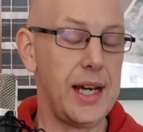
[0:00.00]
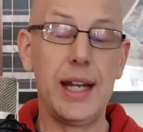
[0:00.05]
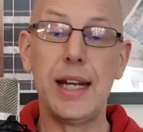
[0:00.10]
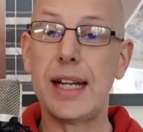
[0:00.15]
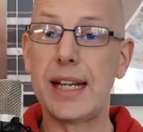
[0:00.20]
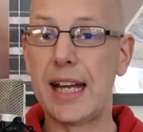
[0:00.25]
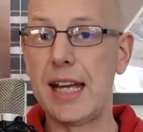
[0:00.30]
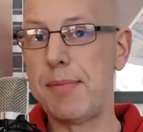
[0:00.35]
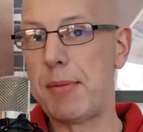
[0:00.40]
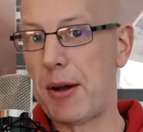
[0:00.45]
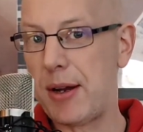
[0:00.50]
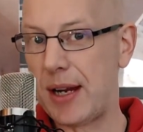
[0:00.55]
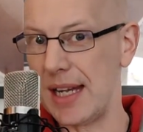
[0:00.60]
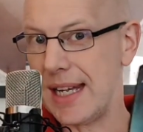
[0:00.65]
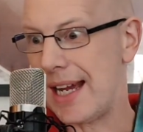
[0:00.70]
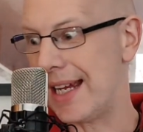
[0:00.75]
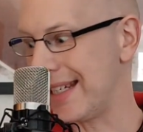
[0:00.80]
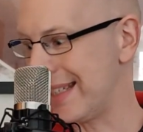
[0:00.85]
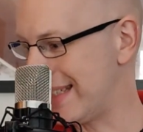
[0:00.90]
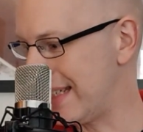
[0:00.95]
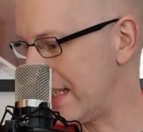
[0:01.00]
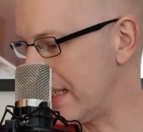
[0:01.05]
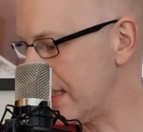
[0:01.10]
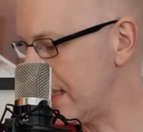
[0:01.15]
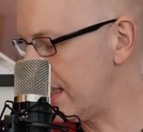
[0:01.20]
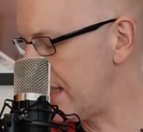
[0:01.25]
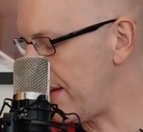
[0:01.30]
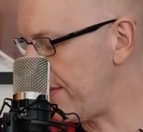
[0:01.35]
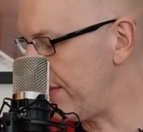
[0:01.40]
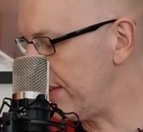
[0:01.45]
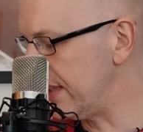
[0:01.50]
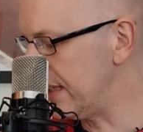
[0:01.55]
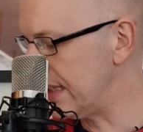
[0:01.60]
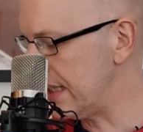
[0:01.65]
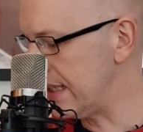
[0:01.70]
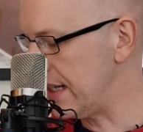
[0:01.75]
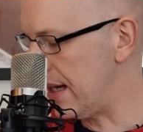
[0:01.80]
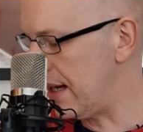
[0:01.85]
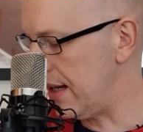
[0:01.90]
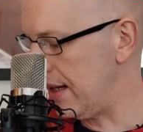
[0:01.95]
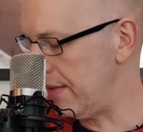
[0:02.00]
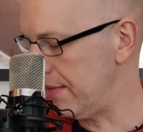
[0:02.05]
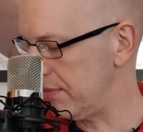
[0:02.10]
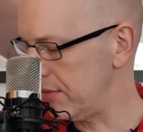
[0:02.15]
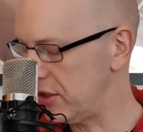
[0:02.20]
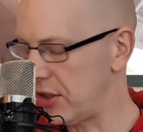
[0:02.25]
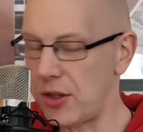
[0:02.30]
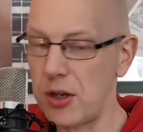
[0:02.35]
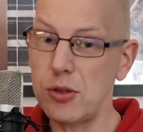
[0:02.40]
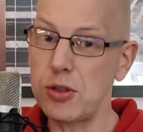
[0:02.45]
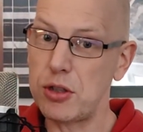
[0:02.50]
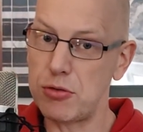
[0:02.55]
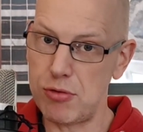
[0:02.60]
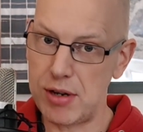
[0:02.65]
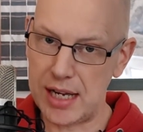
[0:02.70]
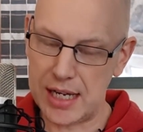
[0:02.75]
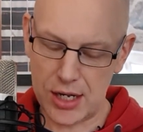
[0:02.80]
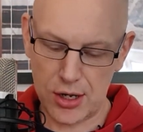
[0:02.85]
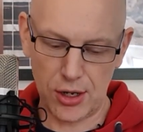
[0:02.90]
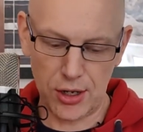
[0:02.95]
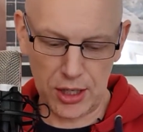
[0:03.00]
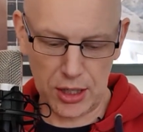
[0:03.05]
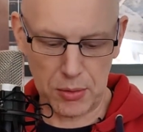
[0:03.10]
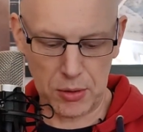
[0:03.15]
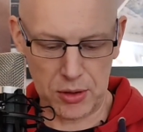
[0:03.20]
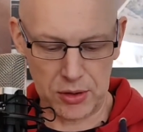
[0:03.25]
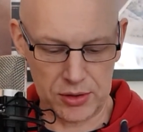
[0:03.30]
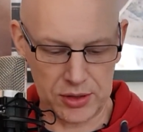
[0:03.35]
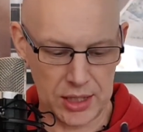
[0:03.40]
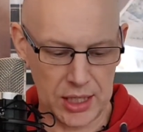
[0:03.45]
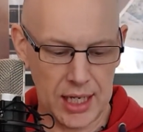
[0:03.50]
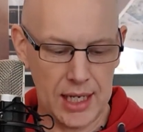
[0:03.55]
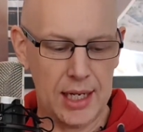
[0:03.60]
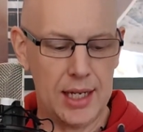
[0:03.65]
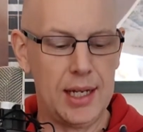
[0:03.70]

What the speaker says: And it came out in 1979. So those are the really early ones.